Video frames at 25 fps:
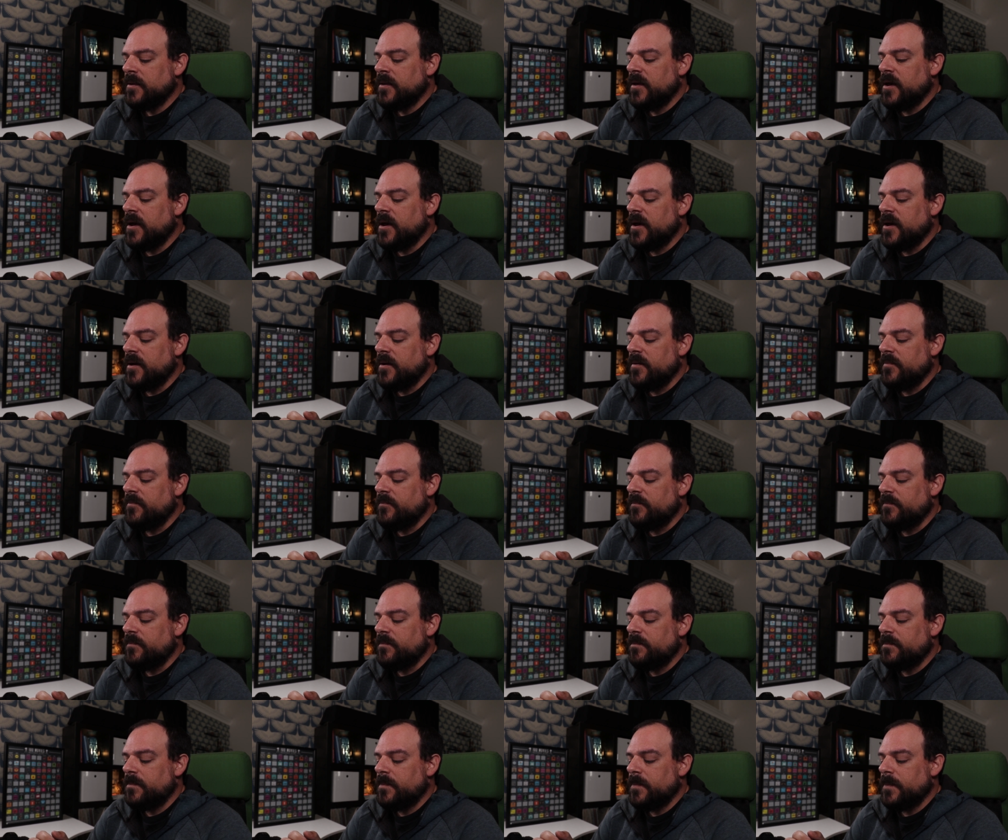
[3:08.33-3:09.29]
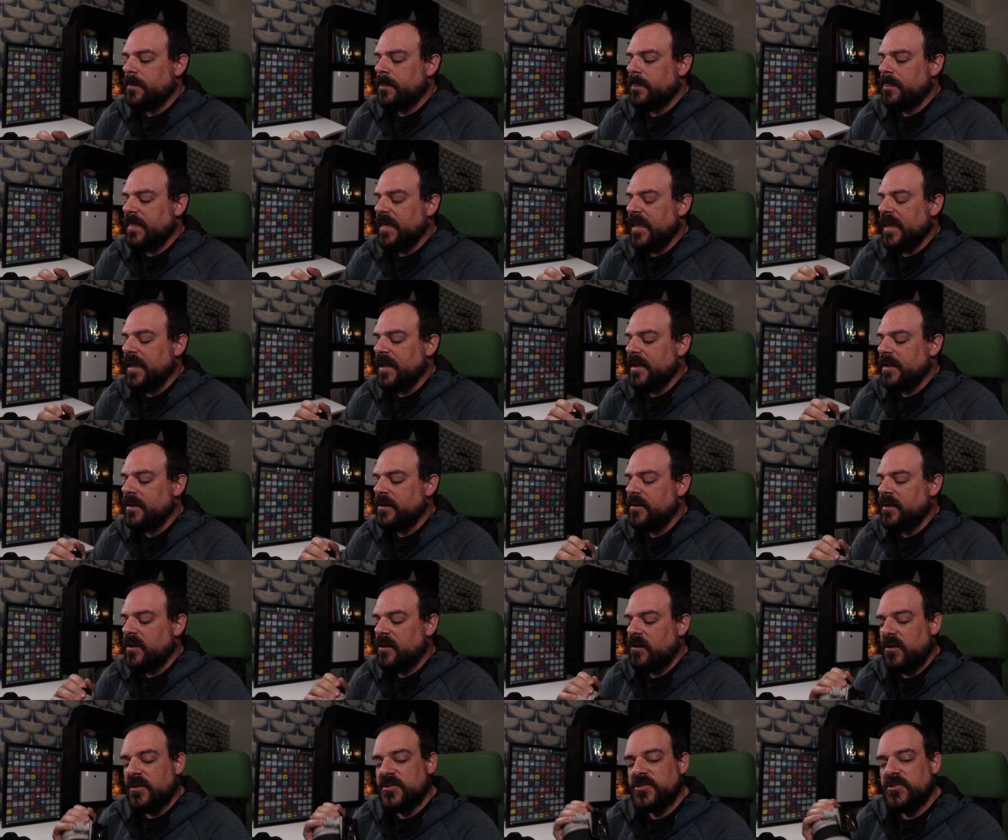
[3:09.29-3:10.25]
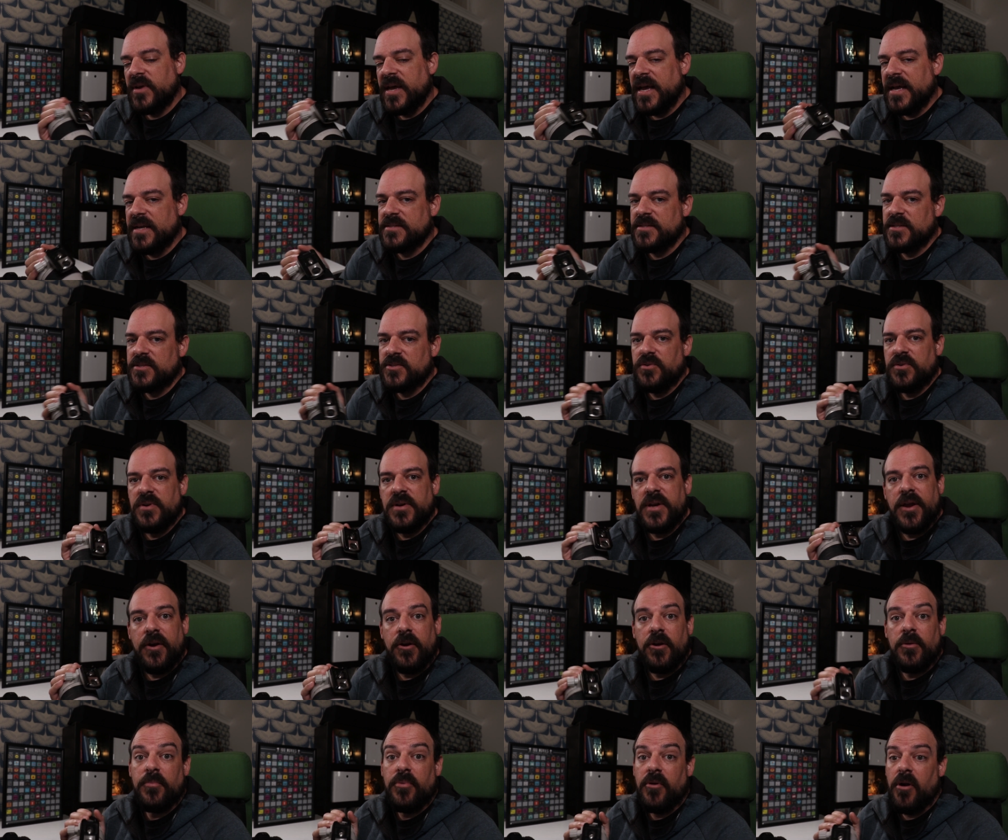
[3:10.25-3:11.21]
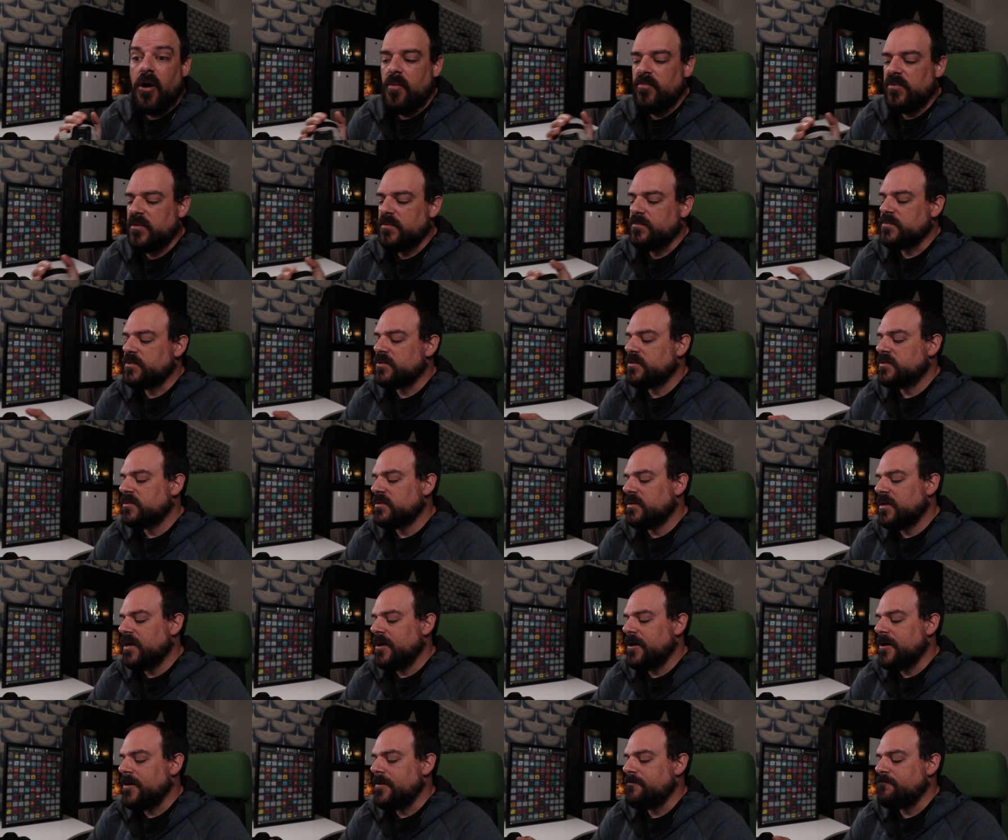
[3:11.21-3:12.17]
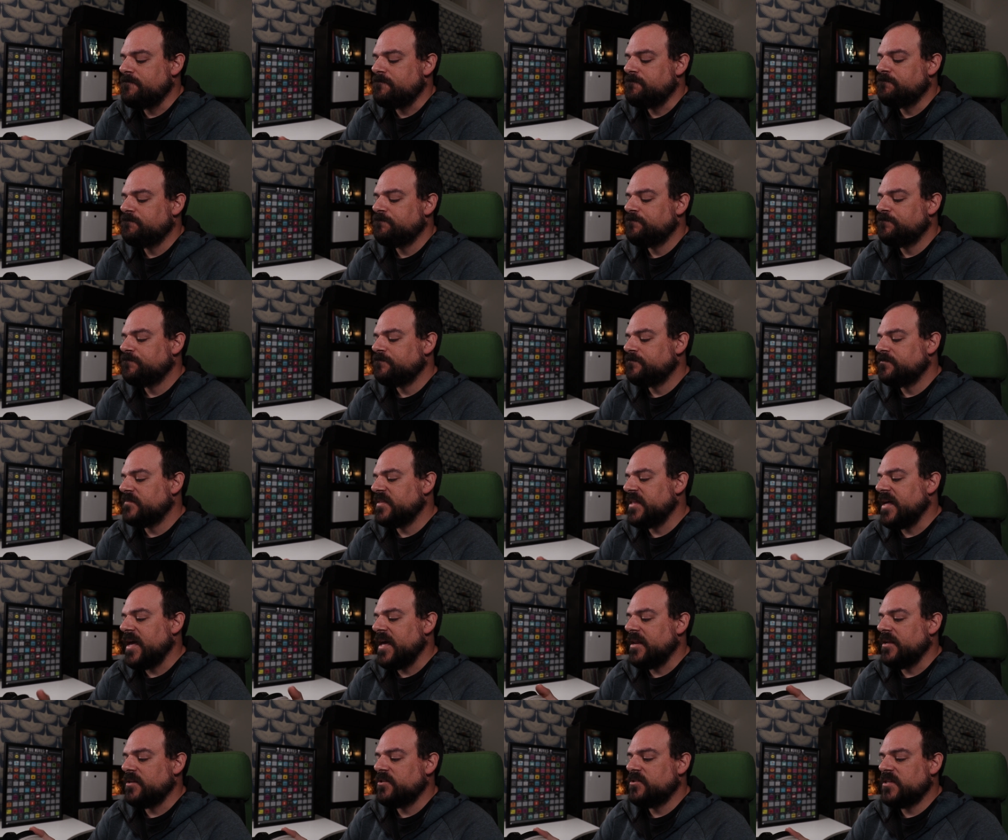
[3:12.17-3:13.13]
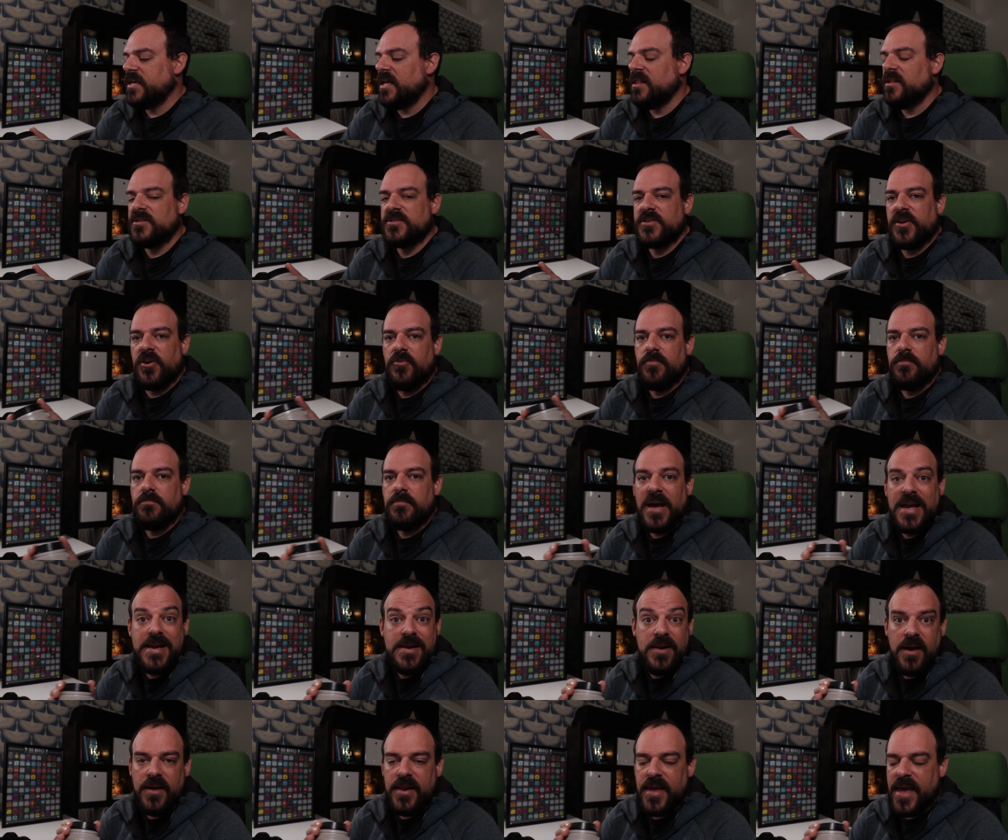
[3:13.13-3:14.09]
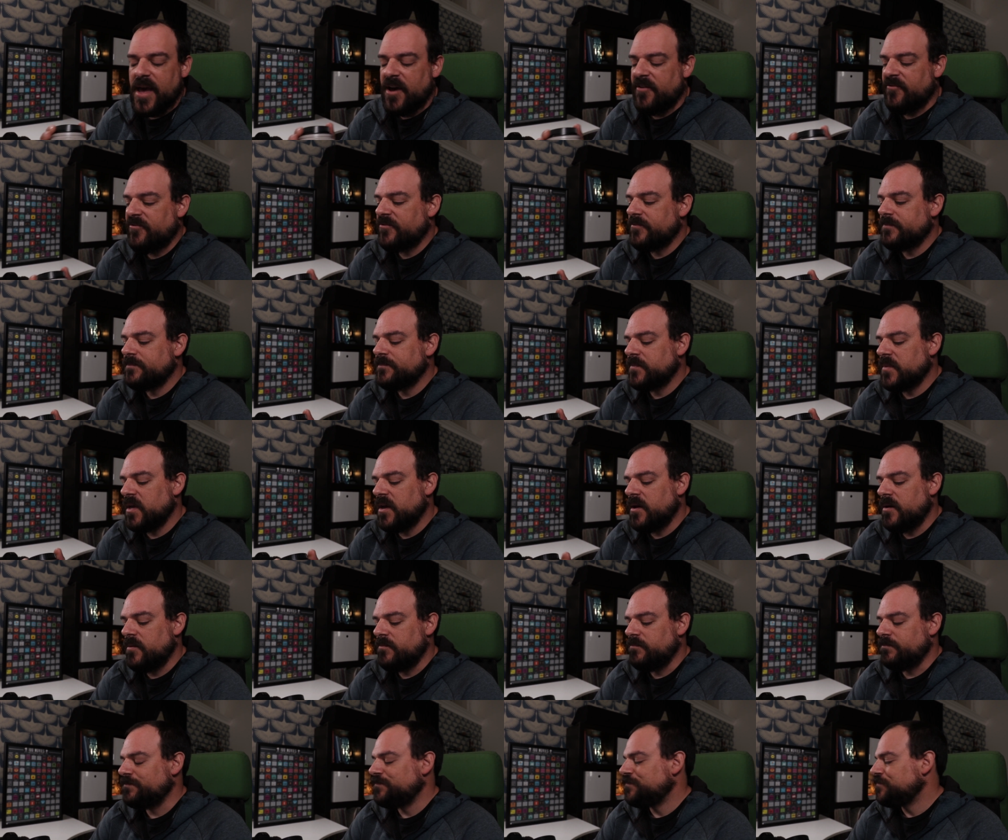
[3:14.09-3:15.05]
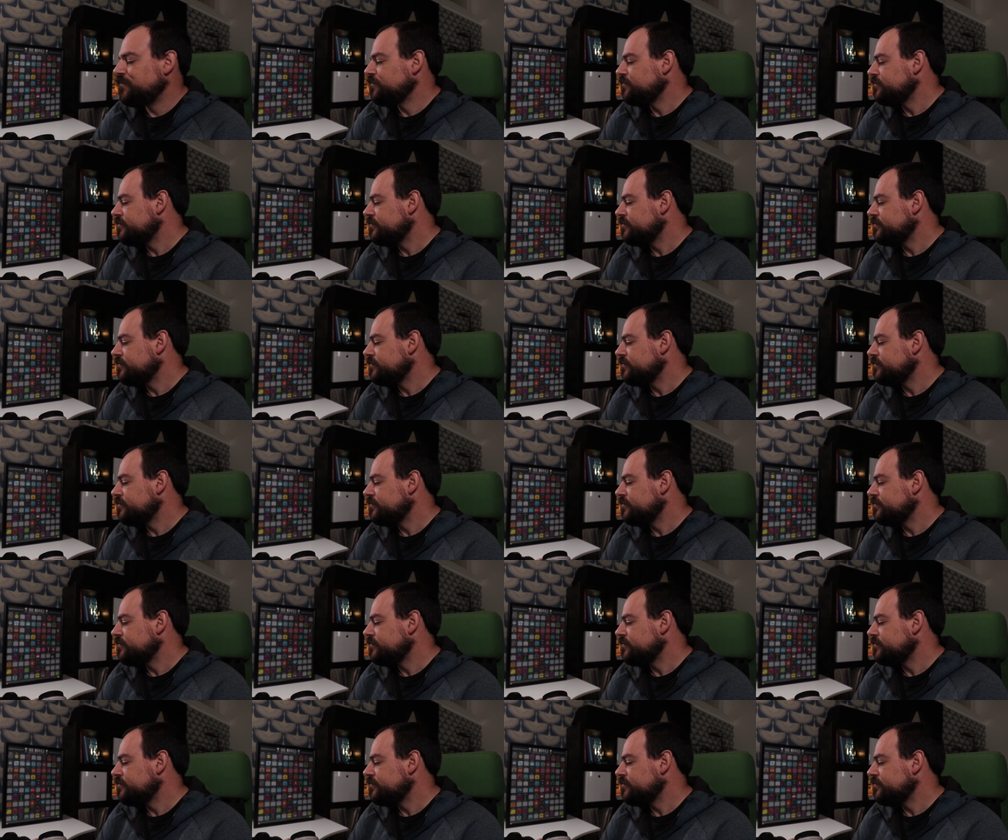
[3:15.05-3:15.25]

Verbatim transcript: Um, and it also has its own inherent problems um, that a telescope might not have. Um,